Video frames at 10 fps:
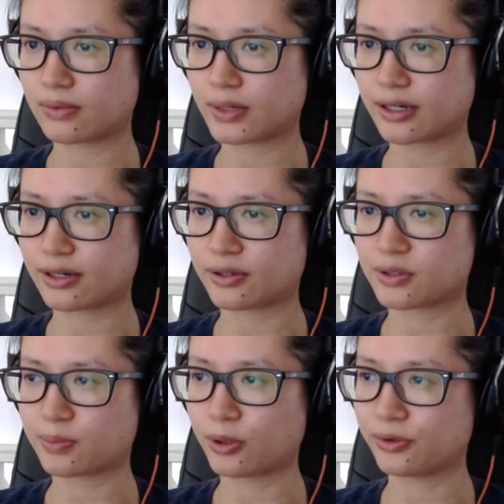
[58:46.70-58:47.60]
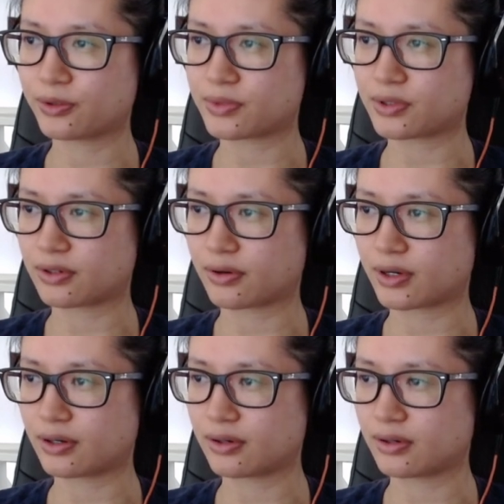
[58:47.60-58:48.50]
wow, I just pulled them to the
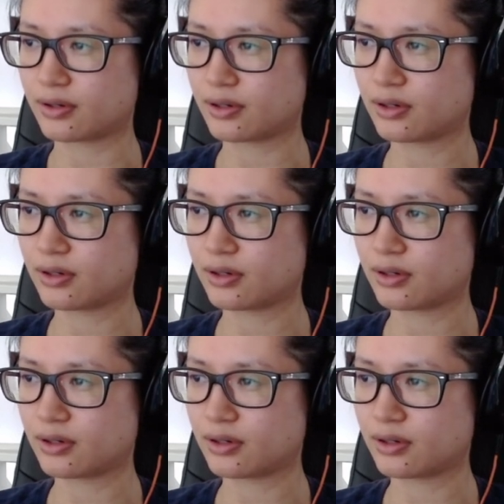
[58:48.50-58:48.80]
ground.